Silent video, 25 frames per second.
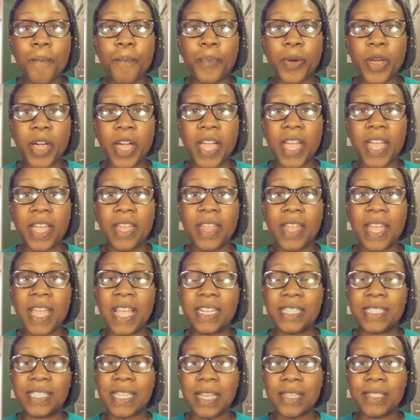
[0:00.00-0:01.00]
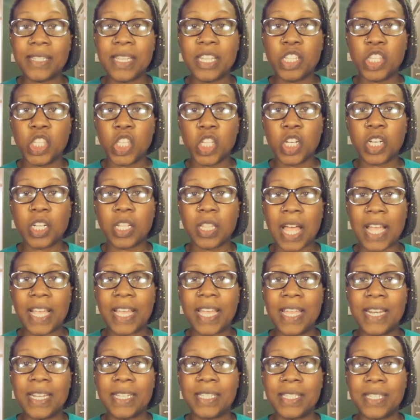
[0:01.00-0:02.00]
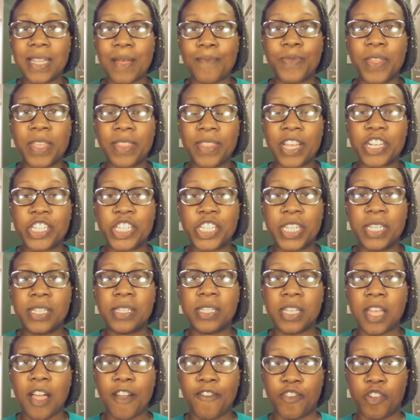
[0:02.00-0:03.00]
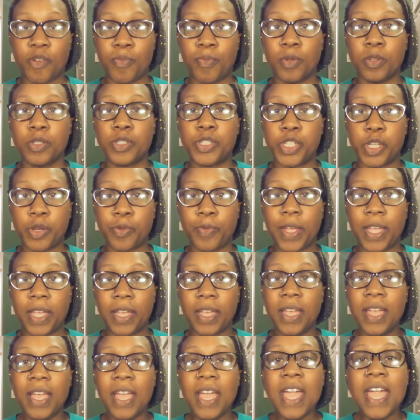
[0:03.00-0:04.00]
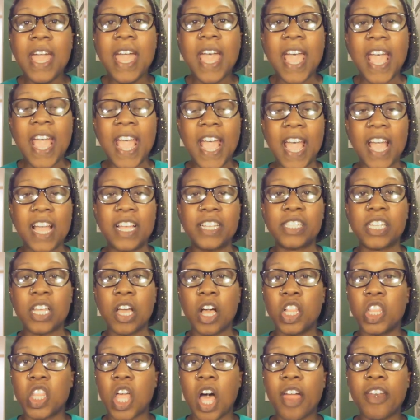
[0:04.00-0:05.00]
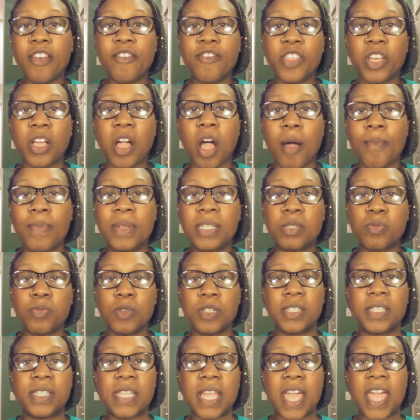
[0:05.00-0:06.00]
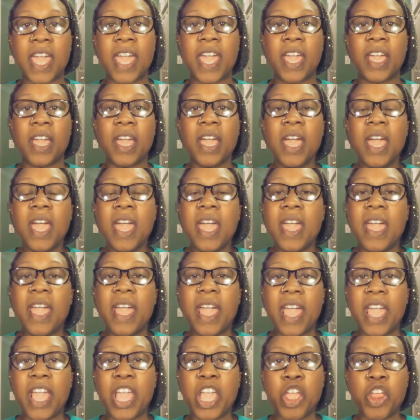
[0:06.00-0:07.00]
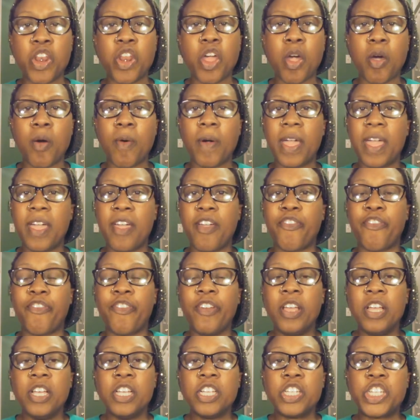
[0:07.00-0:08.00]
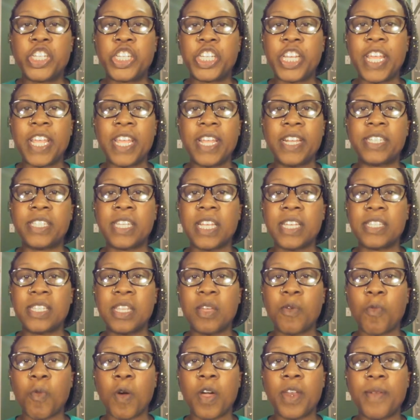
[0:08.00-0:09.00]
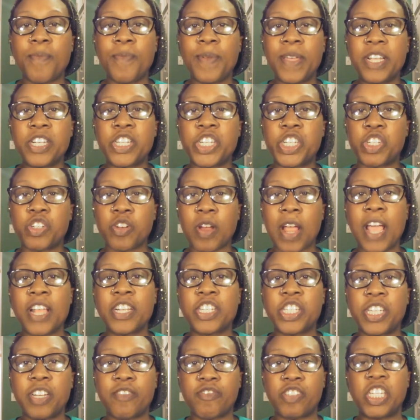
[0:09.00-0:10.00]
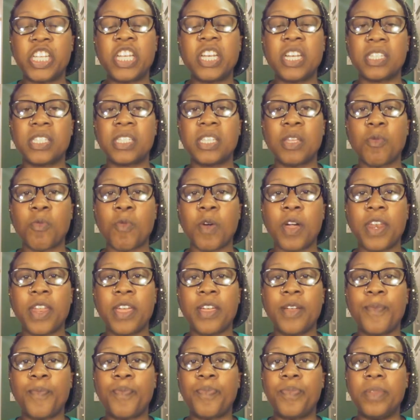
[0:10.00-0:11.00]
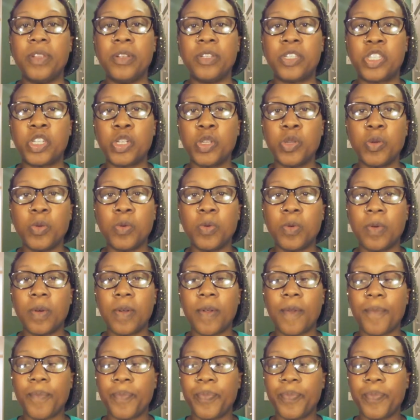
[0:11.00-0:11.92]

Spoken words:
but it doesn't look like it is something that she is comfortable doing. And a lot of the comments were saying, you know, if she doesn't want to be stretched, if she doesn't want to do